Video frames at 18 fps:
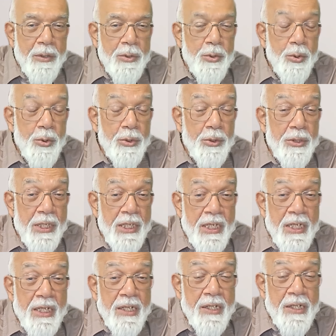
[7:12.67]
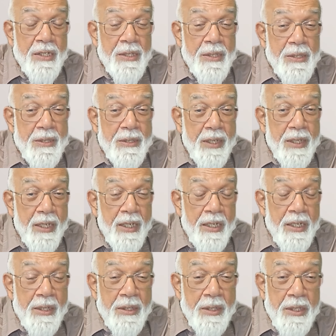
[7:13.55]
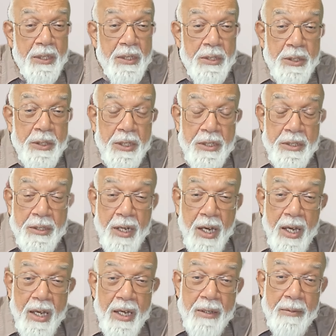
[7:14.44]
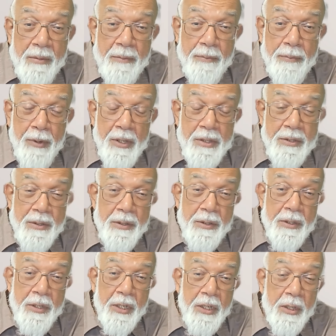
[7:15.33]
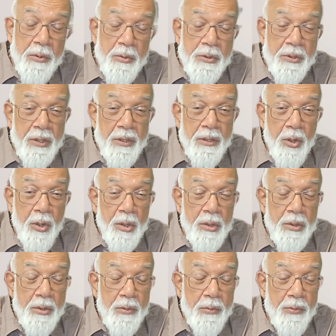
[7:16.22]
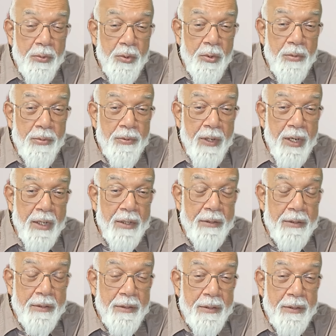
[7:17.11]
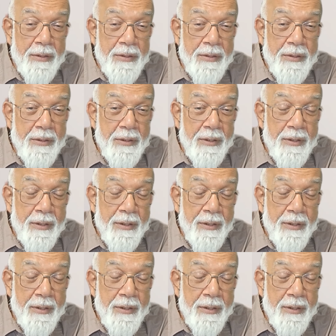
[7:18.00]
so these these desire plus the delusion all the four factors